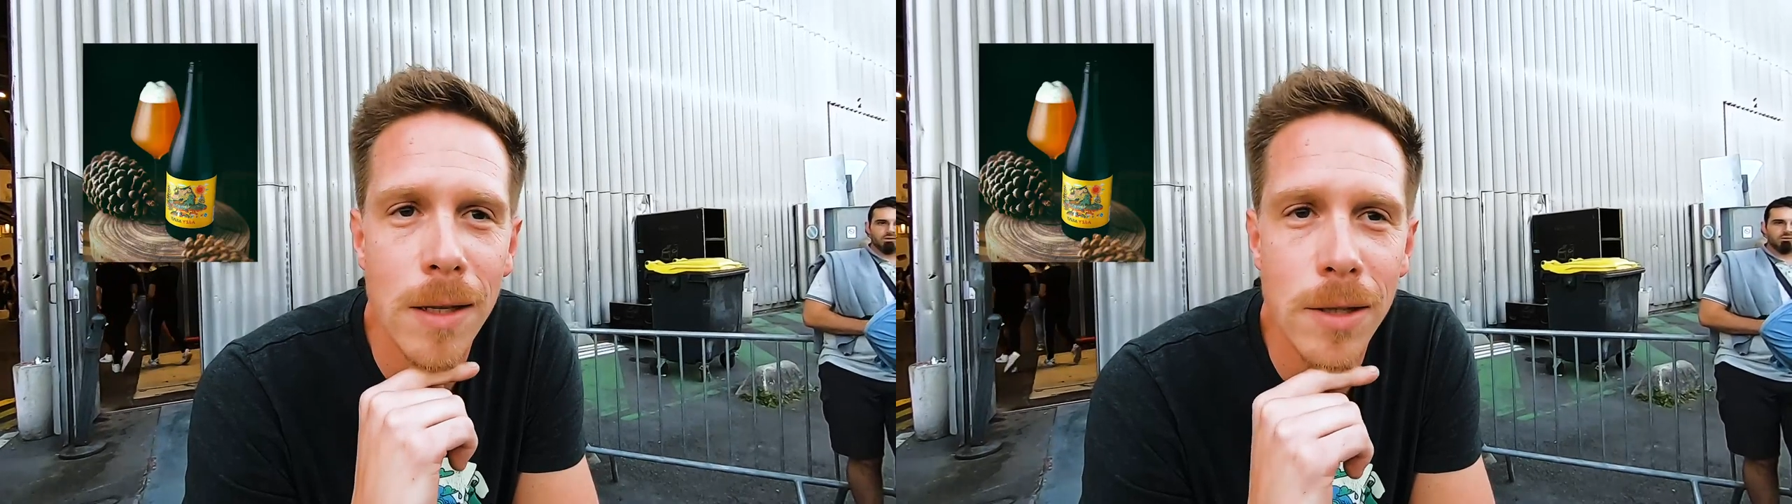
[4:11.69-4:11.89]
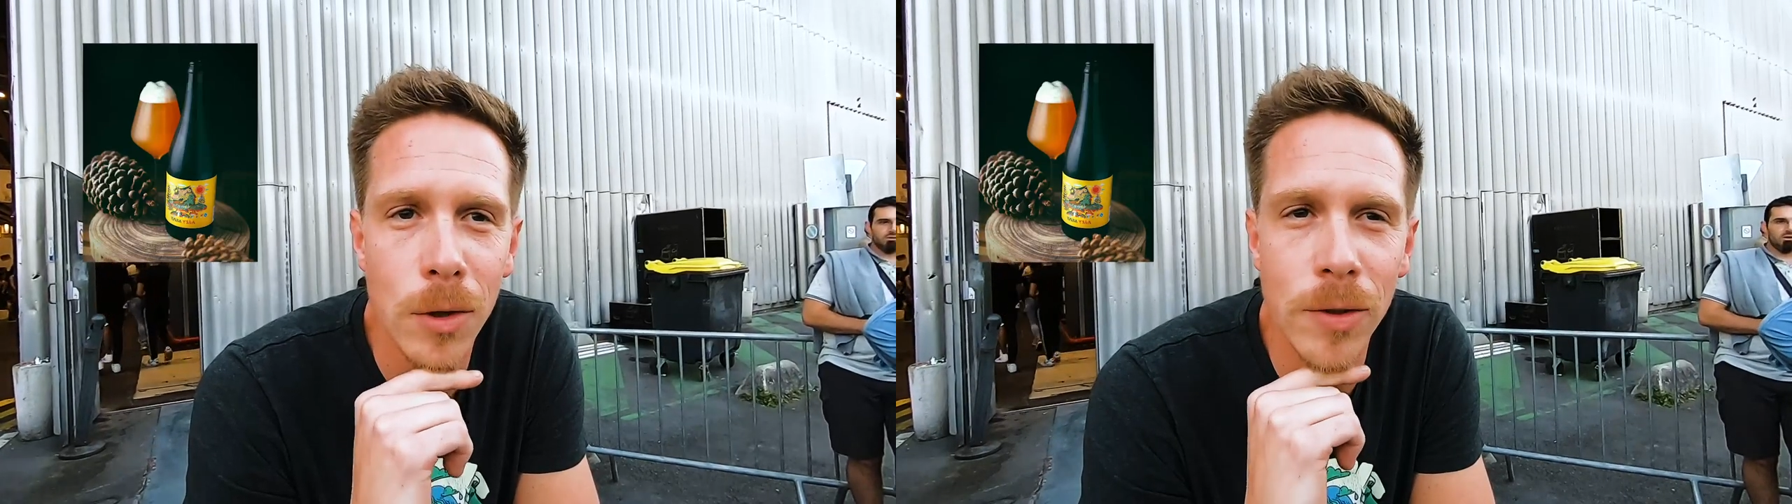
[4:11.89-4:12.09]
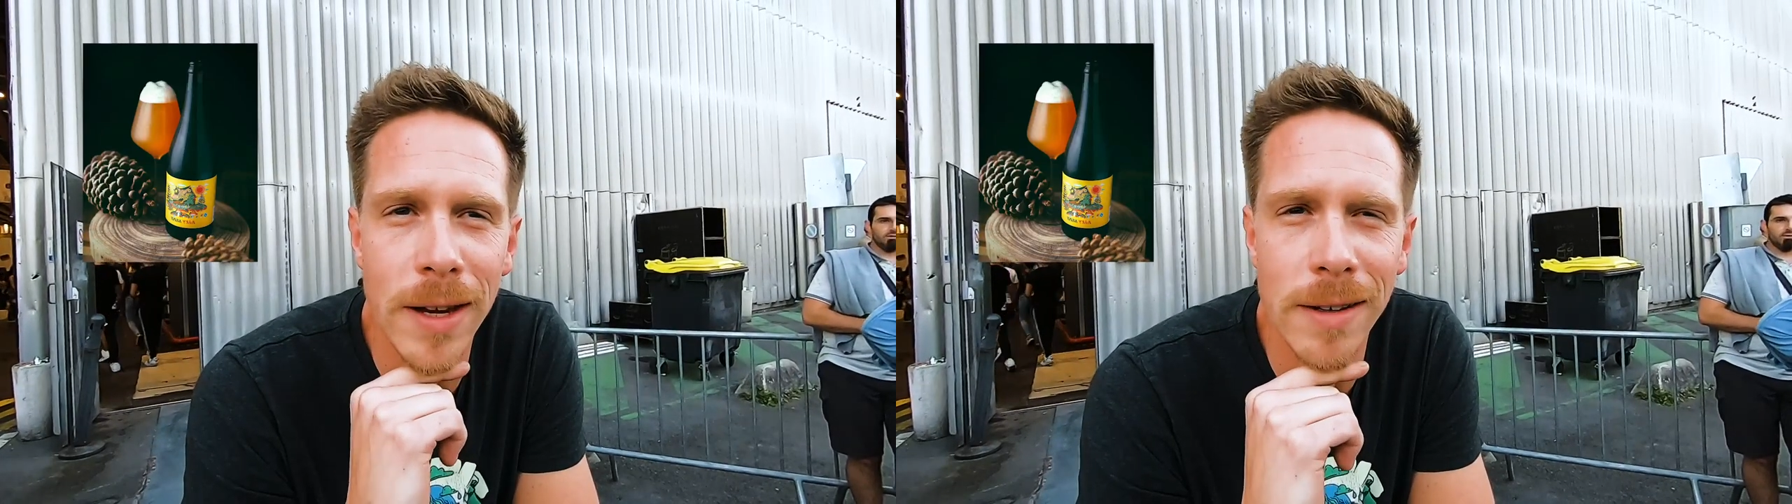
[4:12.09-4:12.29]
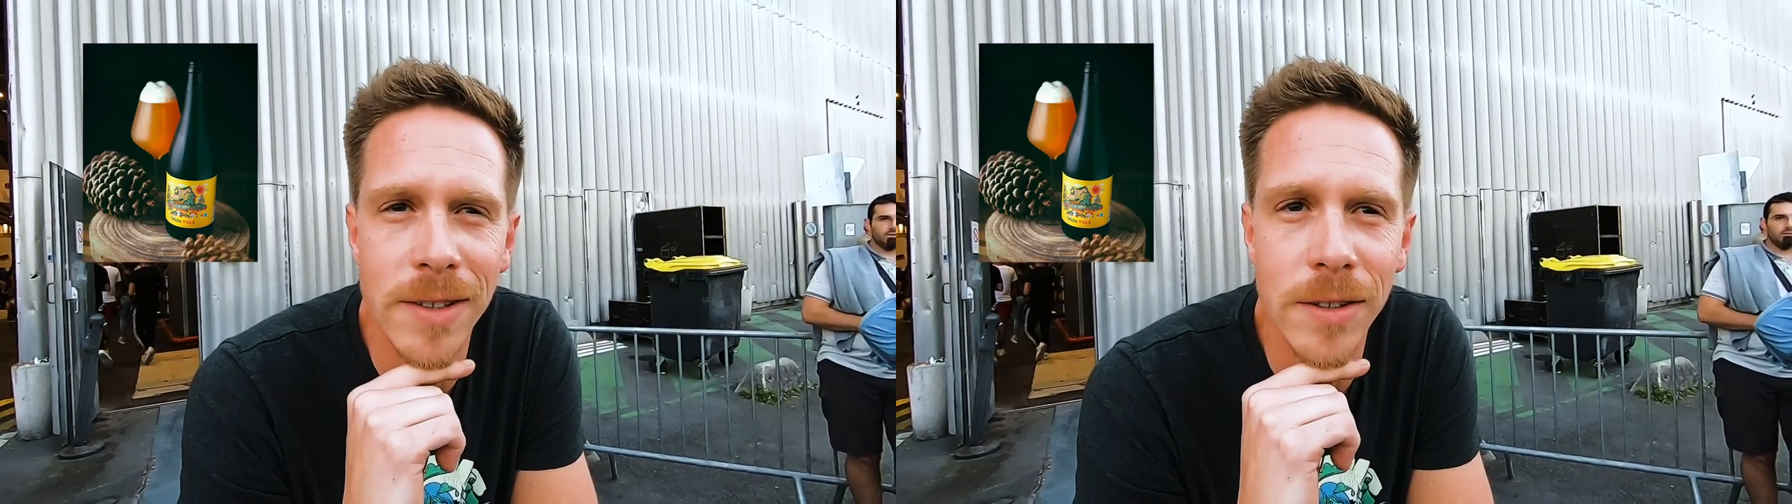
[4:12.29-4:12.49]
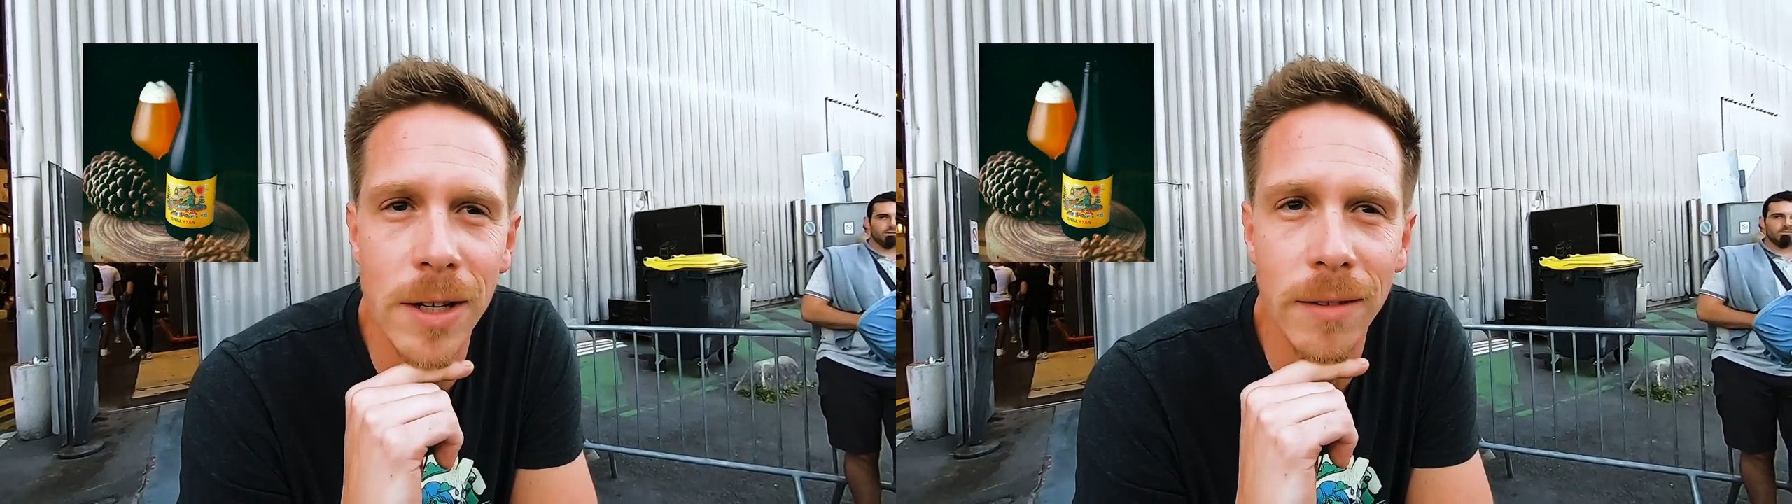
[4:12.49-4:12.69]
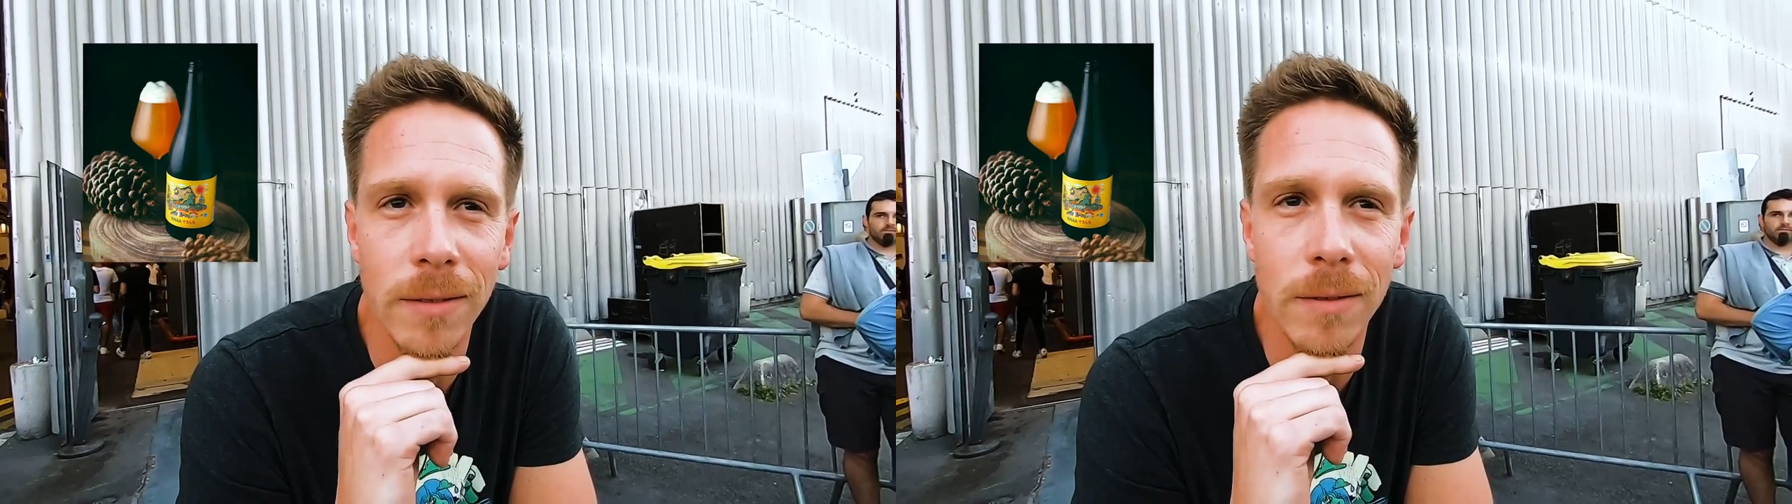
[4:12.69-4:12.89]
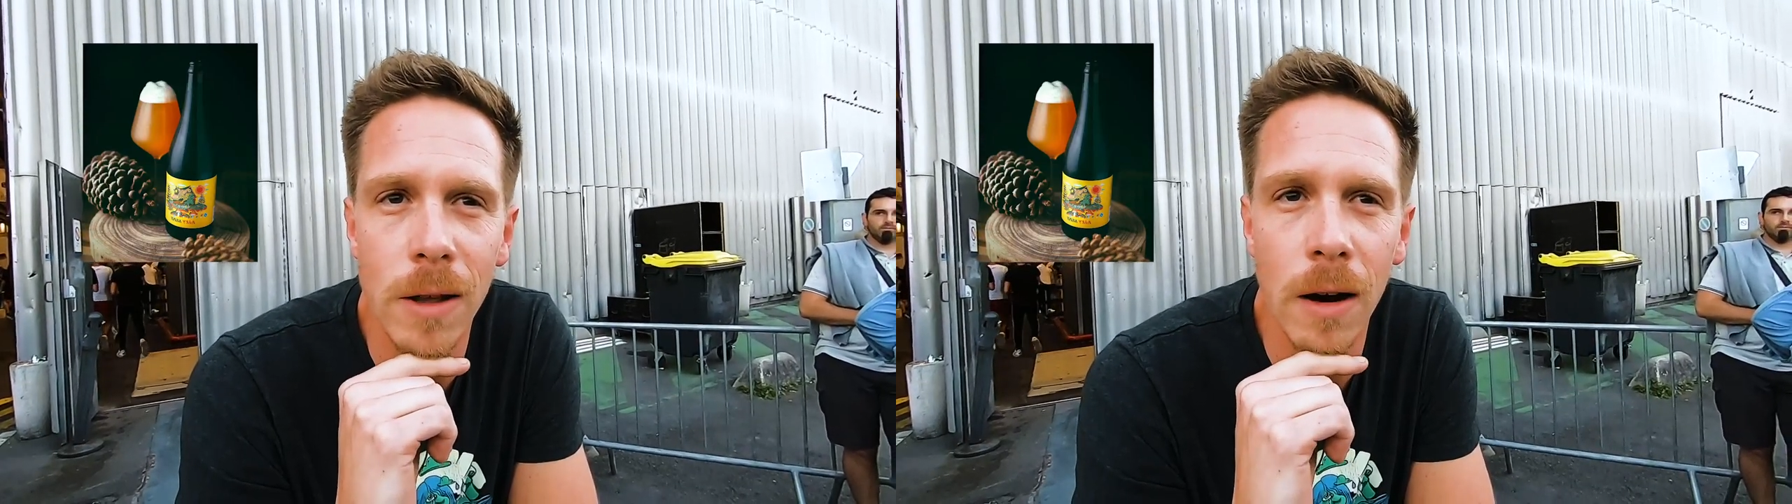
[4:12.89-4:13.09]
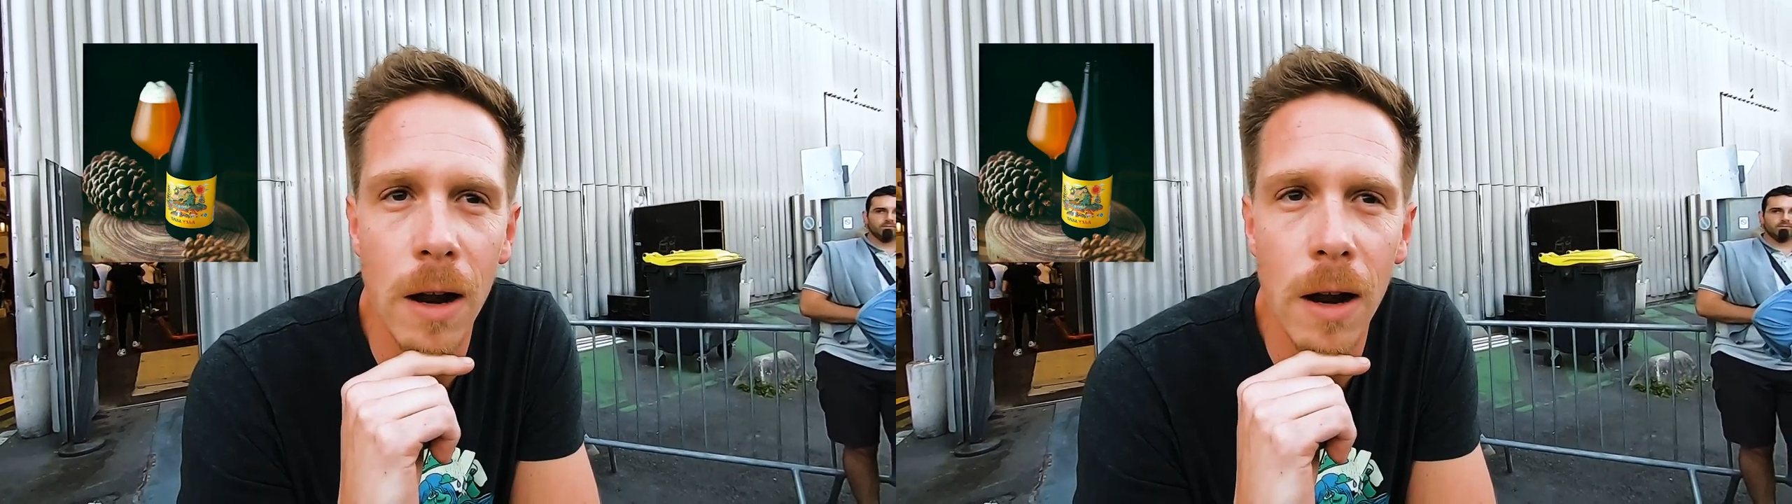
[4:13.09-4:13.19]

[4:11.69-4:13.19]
So there's not a